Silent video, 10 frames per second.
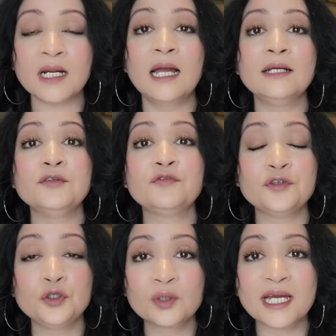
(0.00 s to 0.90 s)
And
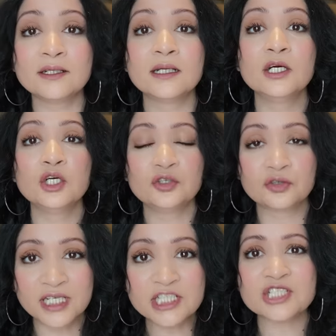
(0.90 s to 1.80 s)
if you can
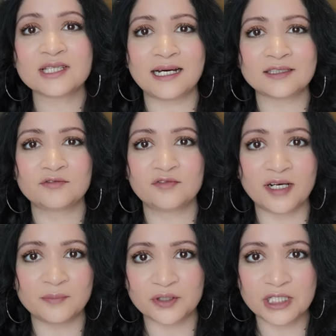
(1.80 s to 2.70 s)
reach that
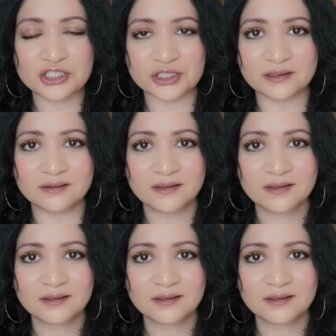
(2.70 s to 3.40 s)
vibration,